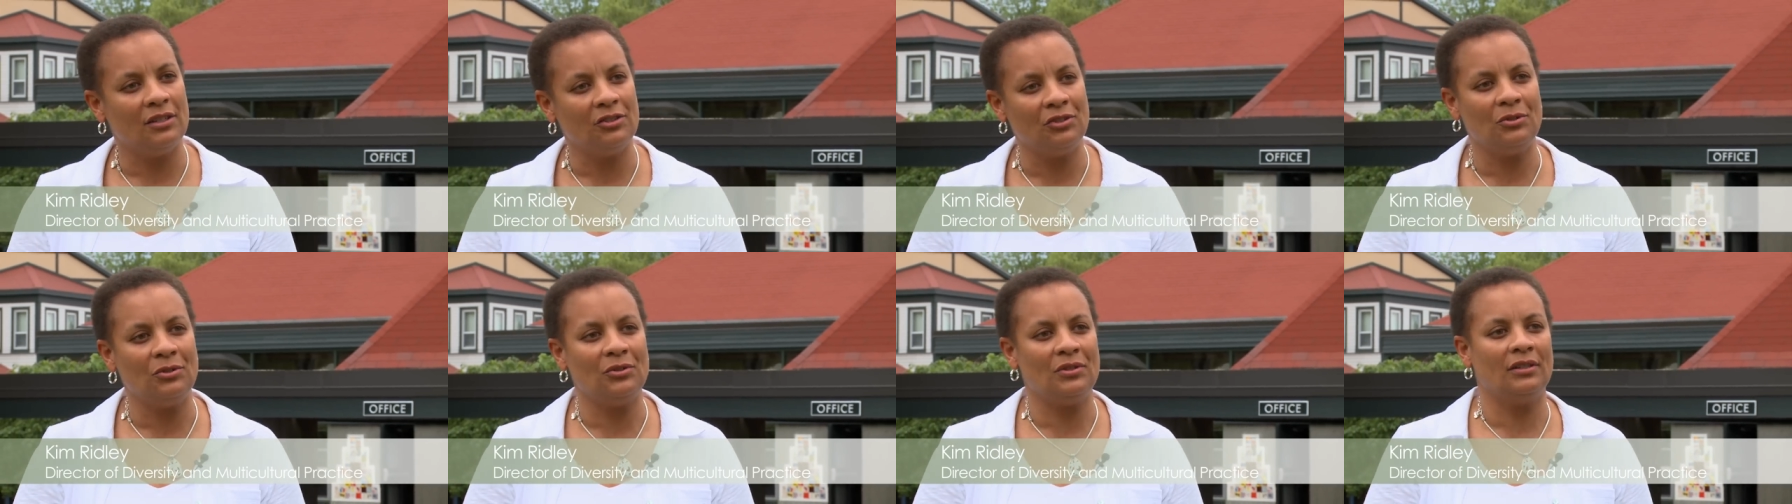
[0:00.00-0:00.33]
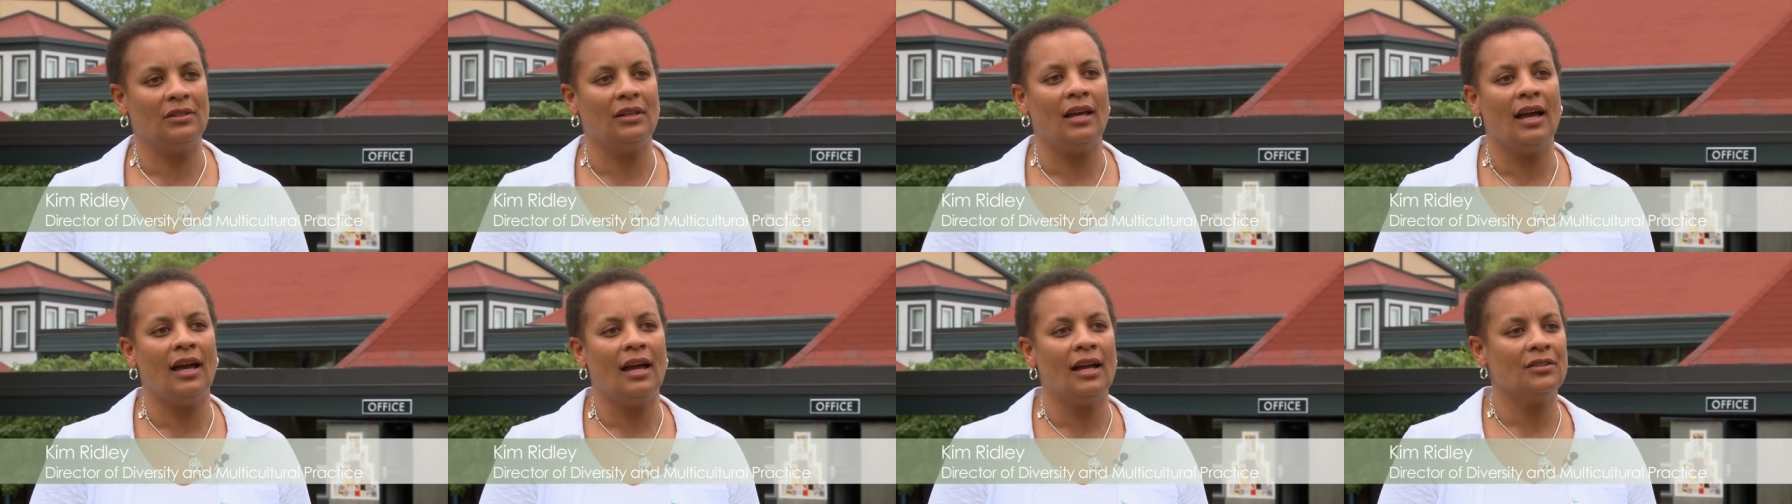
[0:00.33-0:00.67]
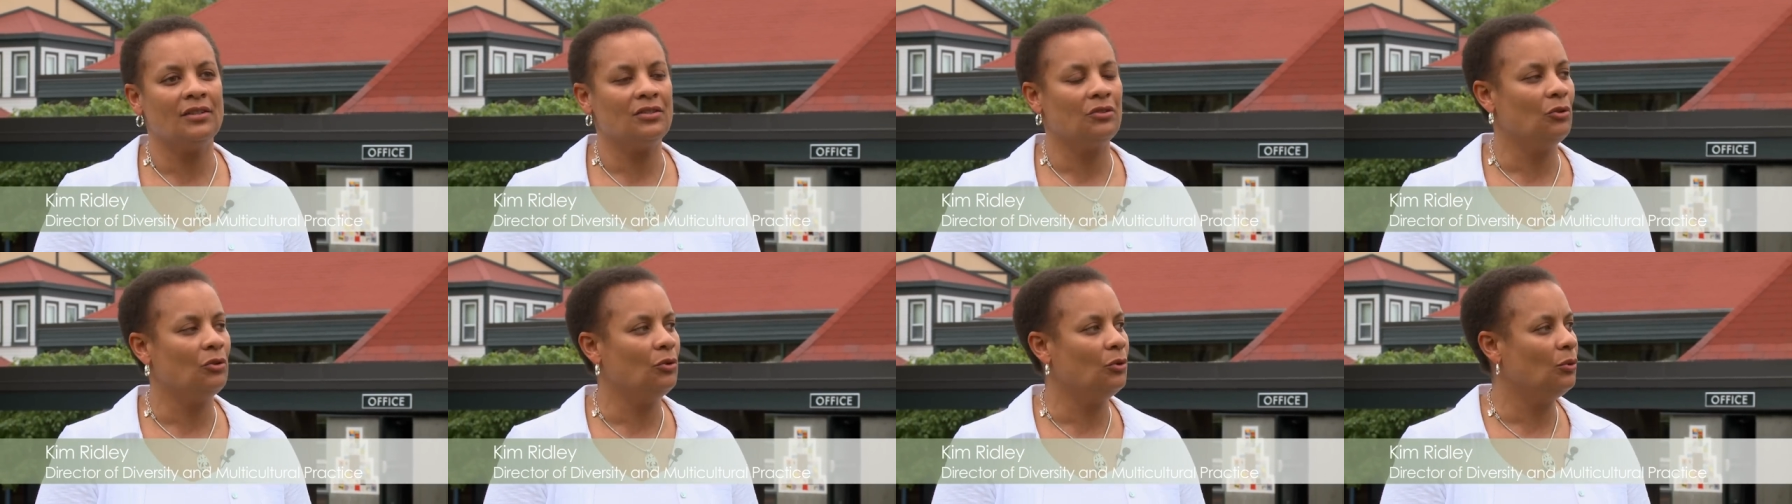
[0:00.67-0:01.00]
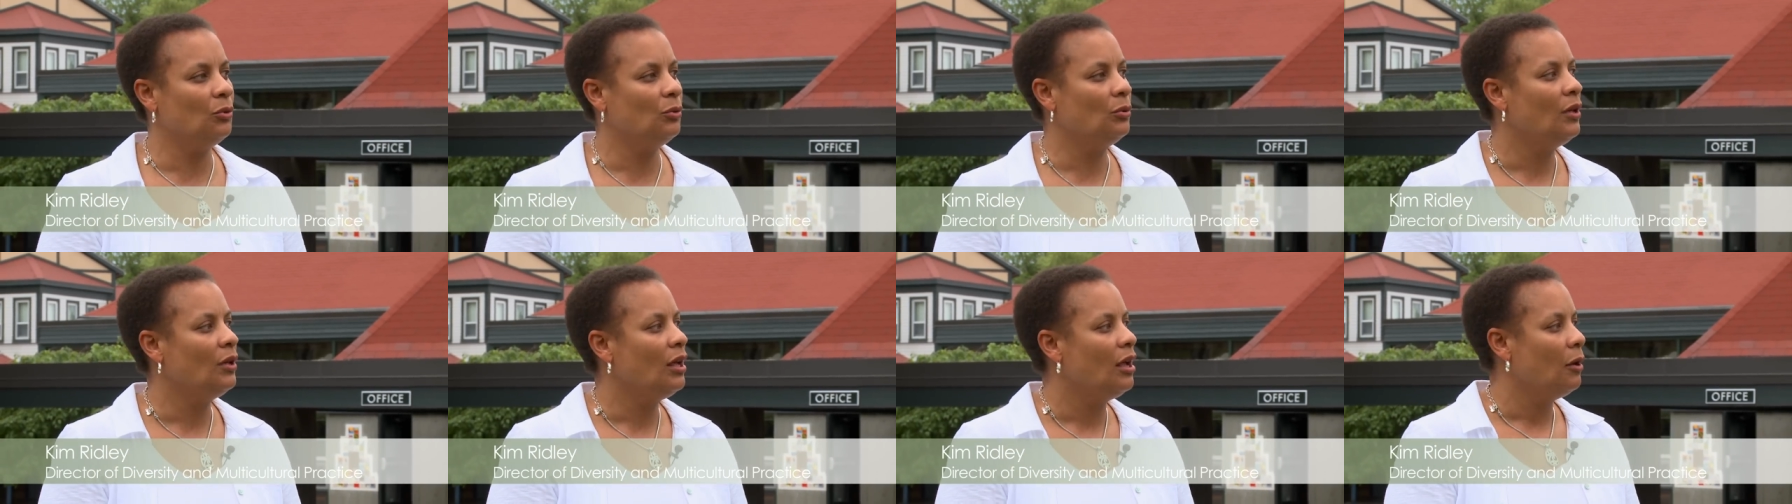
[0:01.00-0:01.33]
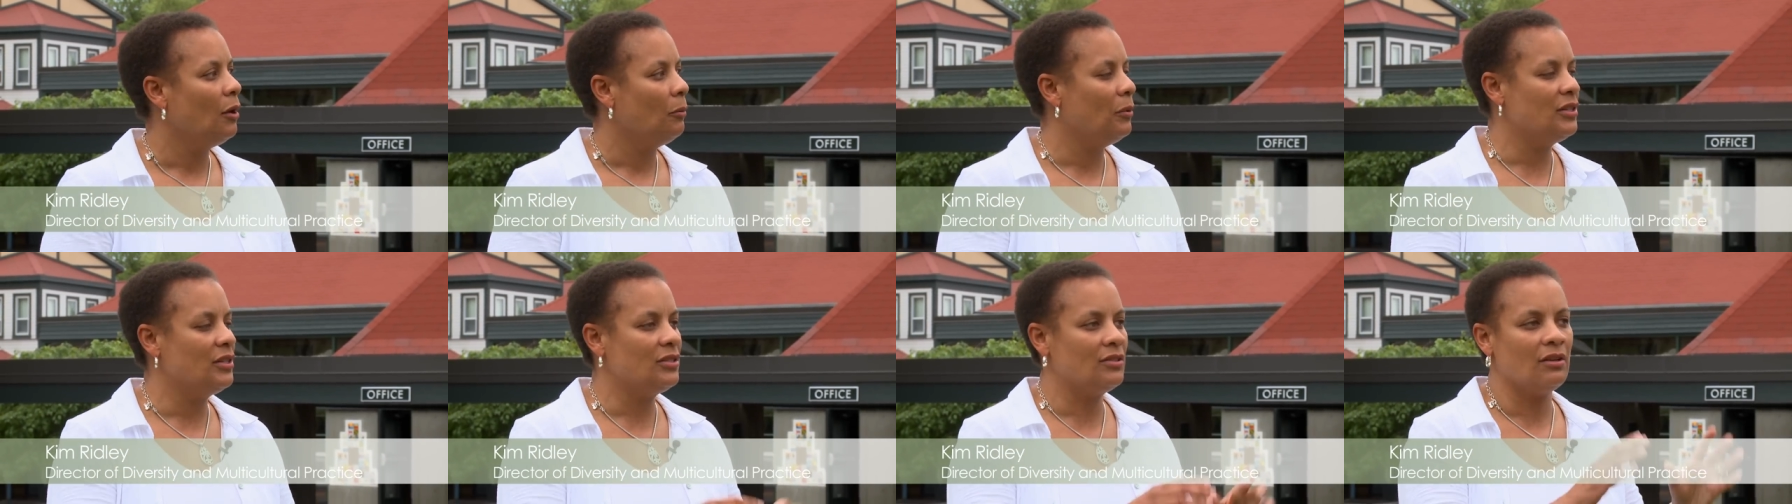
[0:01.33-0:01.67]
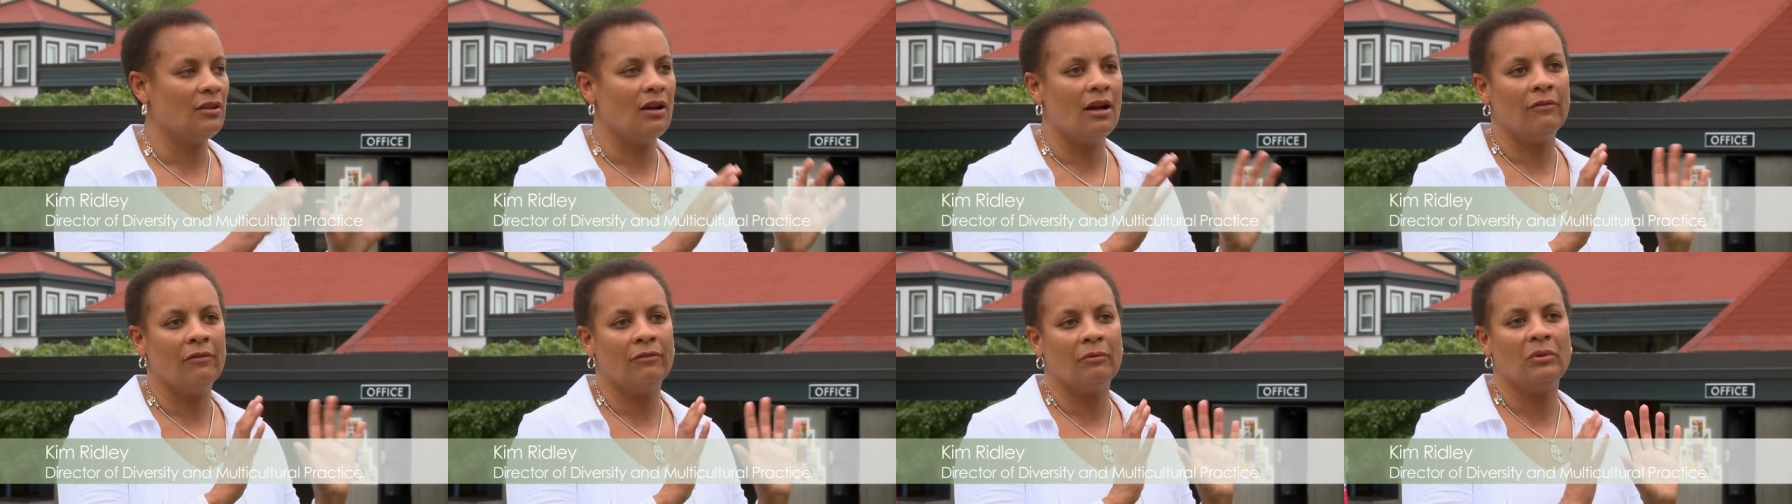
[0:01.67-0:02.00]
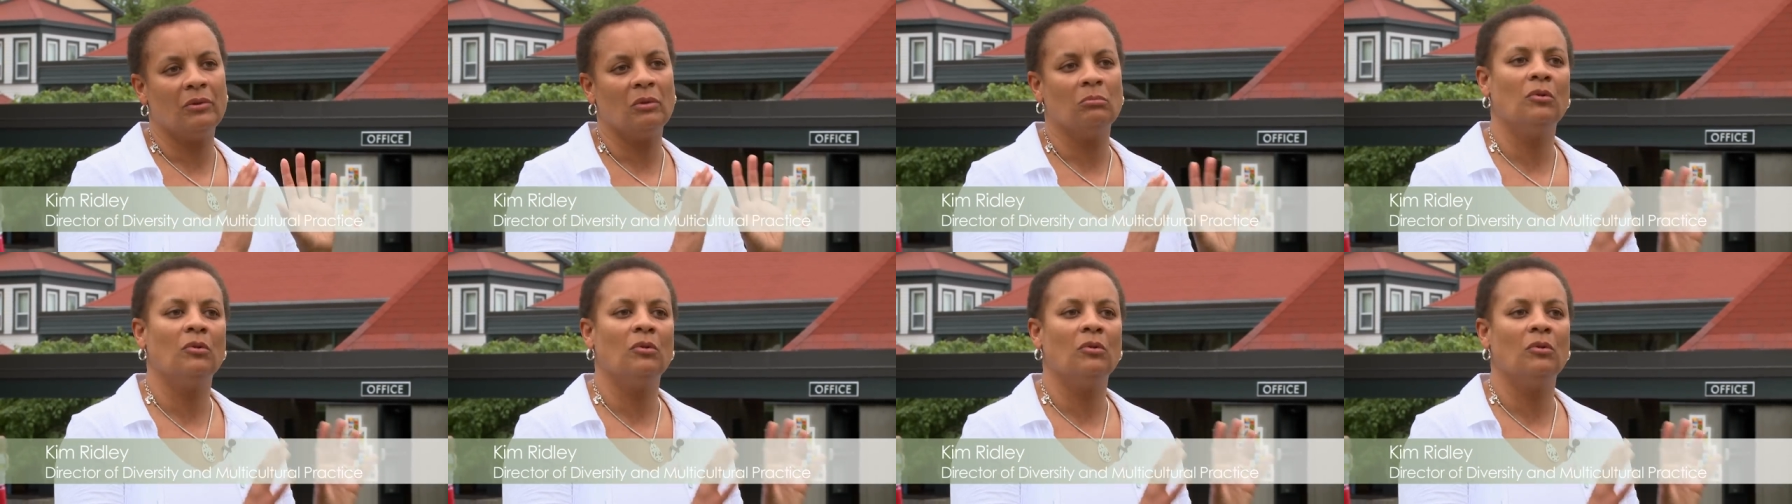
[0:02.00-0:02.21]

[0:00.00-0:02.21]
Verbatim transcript: issues in high school. We start from